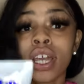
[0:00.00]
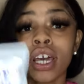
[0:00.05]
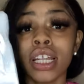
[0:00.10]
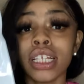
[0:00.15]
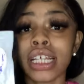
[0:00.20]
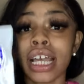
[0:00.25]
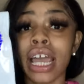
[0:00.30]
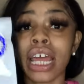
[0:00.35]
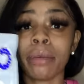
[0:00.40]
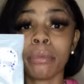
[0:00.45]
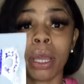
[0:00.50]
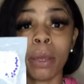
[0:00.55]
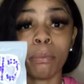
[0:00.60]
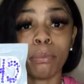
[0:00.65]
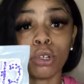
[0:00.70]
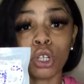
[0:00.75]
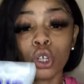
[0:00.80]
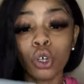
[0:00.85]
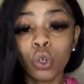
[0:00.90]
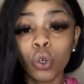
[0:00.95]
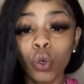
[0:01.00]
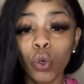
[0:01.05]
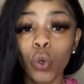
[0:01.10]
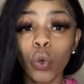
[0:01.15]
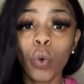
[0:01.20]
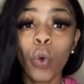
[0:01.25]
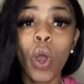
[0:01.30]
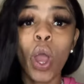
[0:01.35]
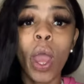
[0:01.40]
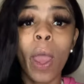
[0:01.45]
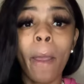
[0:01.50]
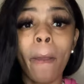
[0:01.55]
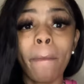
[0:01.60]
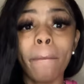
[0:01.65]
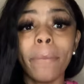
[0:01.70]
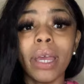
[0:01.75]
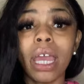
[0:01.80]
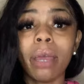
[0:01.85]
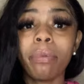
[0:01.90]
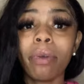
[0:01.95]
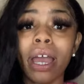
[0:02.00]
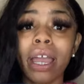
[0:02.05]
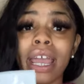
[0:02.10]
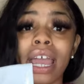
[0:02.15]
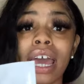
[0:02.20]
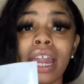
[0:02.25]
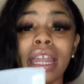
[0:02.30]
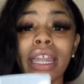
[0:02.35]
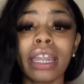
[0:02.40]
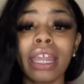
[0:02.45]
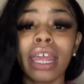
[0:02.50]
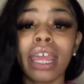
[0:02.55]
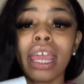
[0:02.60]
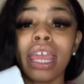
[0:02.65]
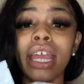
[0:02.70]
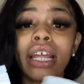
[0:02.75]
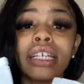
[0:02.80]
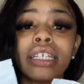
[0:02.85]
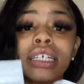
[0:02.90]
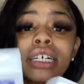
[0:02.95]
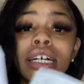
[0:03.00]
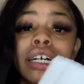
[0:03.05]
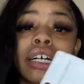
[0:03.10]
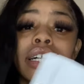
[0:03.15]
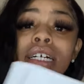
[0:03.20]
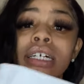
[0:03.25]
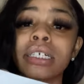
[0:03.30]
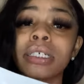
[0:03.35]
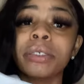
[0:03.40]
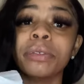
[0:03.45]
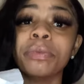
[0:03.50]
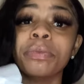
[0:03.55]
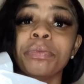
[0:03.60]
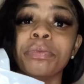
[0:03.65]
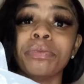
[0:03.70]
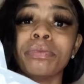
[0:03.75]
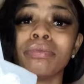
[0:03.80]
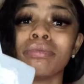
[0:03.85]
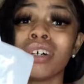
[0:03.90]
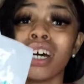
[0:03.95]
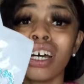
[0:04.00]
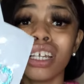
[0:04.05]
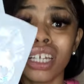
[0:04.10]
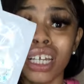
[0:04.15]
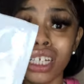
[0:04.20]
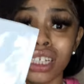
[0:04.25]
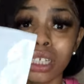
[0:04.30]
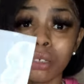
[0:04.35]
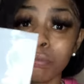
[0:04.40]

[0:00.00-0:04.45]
colors. I got them in blue. Baby, I got it in um, another